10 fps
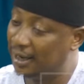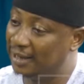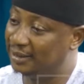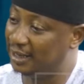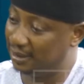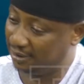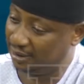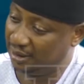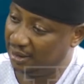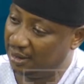again,
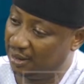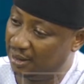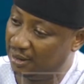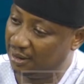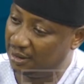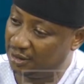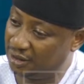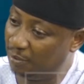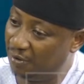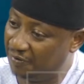
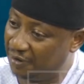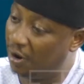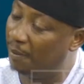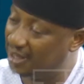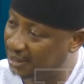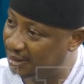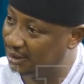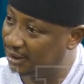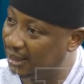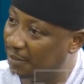some of the comments
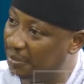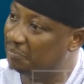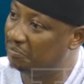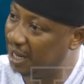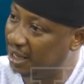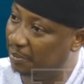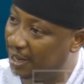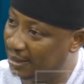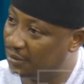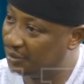that are being made
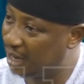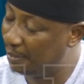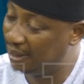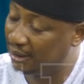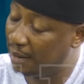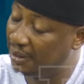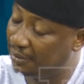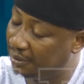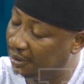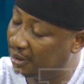by, non, I mean, I mean,